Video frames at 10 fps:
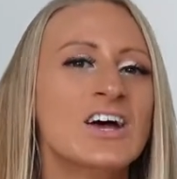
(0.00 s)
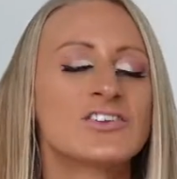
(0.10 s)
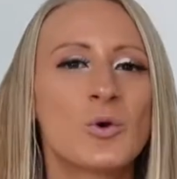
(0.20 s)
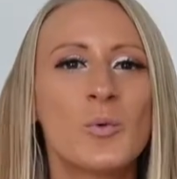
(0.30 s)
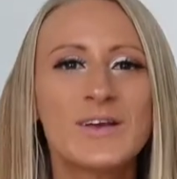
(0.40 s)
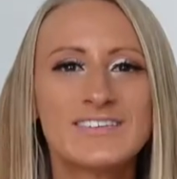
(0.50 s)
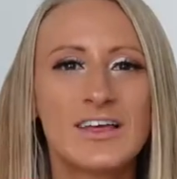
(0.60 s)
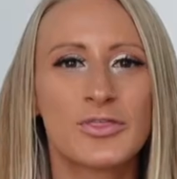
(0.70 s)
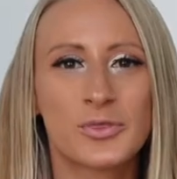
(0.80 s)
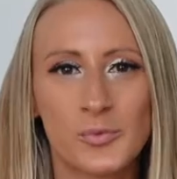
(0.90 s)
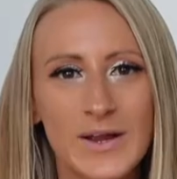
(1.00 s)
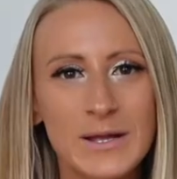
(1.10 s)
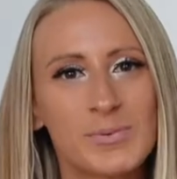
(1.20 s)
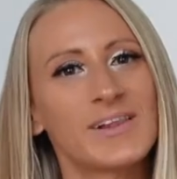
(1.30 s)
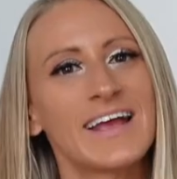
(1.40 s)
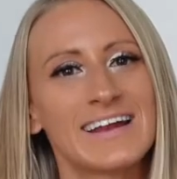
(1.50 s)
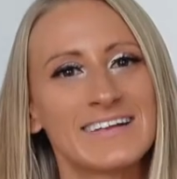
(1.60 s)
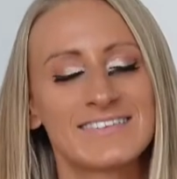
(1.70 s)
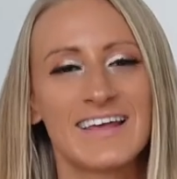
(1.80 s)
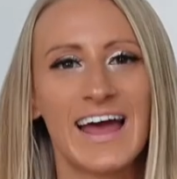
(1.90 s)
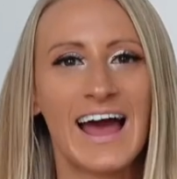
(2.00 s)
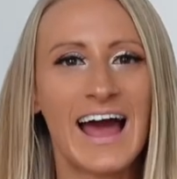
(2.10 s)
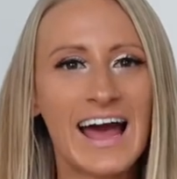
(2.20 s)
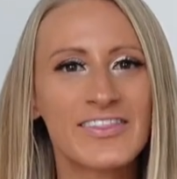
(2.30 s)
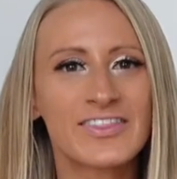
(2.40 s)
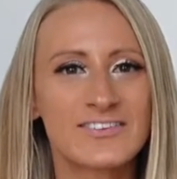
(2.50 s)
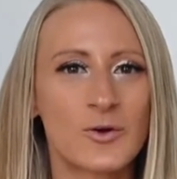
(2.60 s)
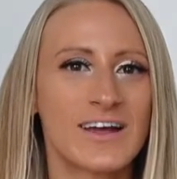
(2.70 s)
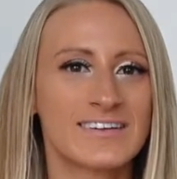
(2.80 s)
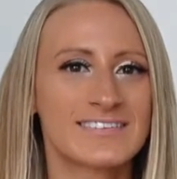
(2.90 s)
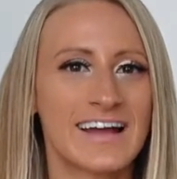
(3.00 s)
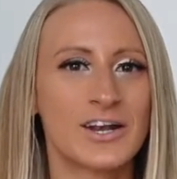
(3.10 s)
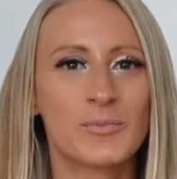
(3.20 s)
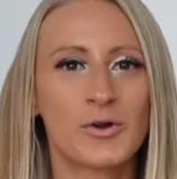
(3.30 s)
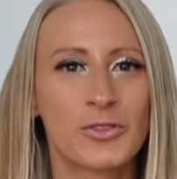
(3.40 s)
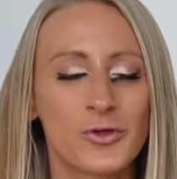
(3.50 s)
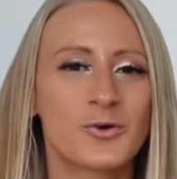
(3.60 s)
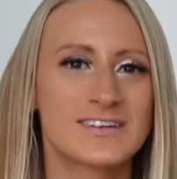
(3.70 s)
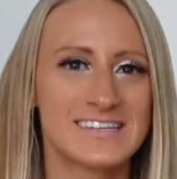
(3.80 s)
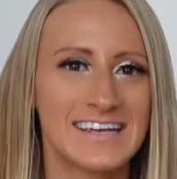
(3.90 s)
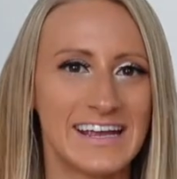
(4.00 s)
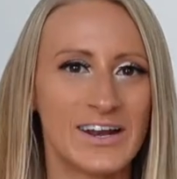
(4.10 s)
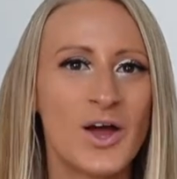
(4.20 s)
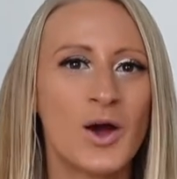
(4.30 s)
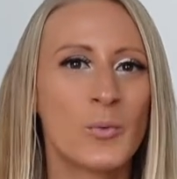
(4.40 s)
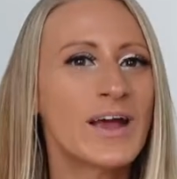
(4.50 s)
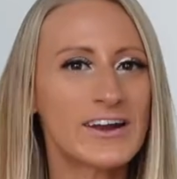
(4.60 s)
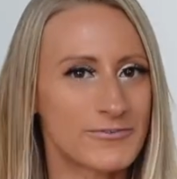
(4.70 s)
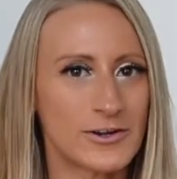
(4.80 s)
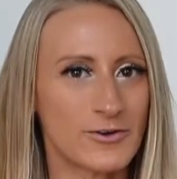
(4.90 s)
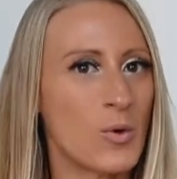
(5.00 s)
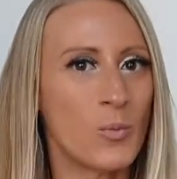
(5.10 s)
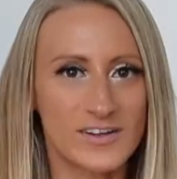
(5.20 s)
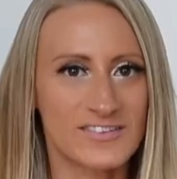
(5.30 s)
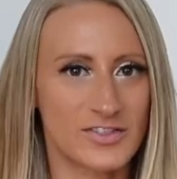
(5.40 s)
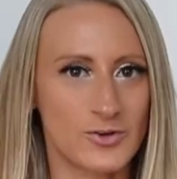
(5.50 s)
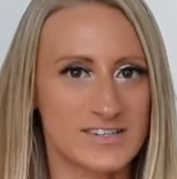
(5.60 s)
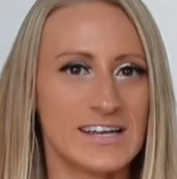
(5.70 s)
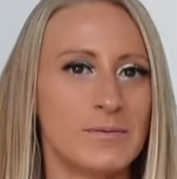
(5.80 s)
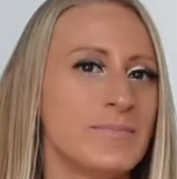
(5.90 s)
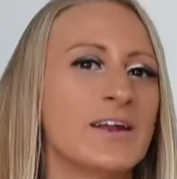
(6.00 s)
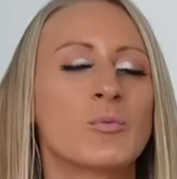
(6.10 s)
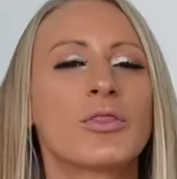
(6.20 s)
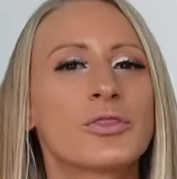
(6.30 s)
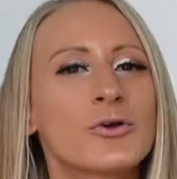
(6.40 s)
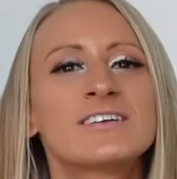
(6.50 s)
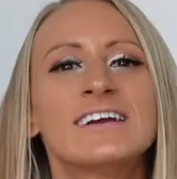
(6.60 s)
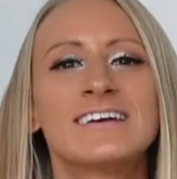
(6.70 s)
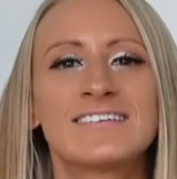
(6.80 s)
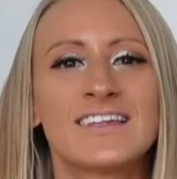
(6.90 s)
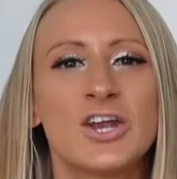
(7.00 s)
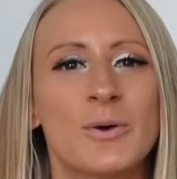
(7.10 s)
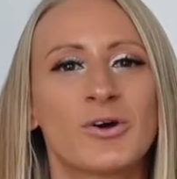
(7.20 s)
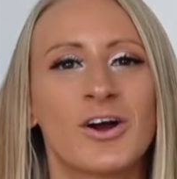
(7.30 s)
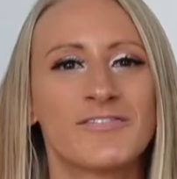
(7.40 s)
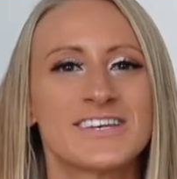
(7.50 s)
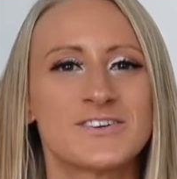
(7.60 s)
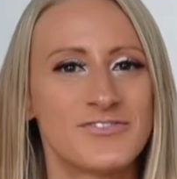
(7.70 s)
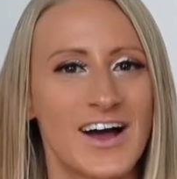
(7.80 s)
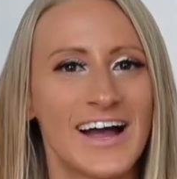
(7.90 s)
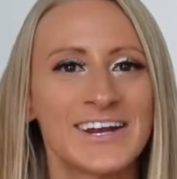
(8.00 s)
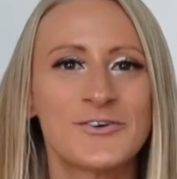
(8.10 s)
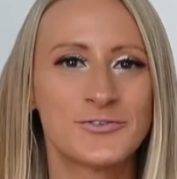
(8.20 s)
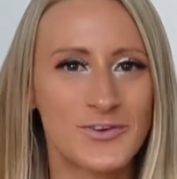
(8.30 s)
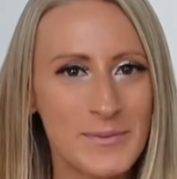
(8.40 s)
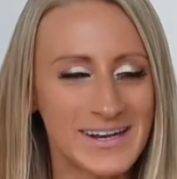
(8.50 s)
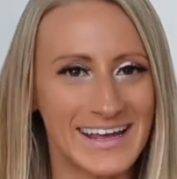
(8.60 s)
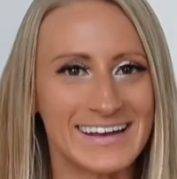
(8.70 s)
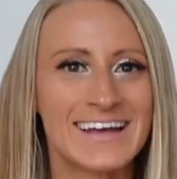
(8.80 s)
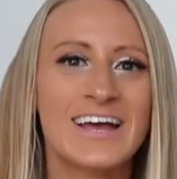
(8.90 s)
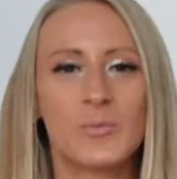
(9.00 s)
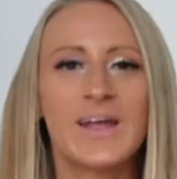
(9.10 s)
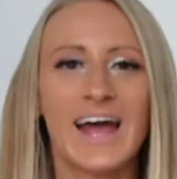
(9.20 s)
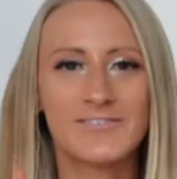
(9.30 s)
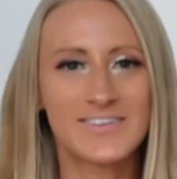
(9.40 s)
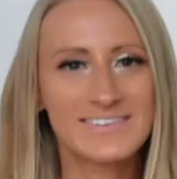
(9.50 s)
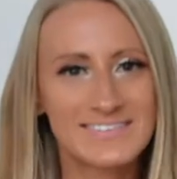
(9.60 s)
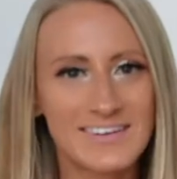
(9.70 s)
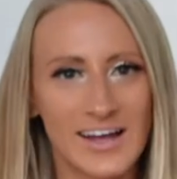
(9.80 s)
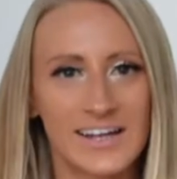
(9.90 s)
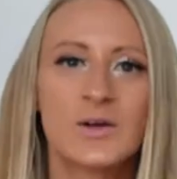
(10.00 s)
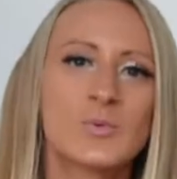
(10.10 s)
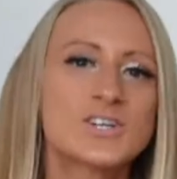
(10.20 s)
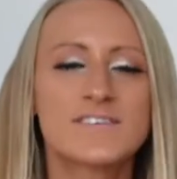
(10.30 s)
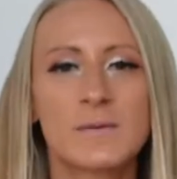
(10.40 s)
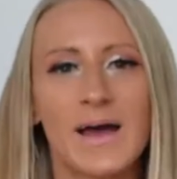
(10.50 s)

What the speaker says: So when we see 3 planets at the zodiac sign number 13, we got to figure out, what does 13 mean? Well, 13 is the number of the divine feminine. We have the sun, which is a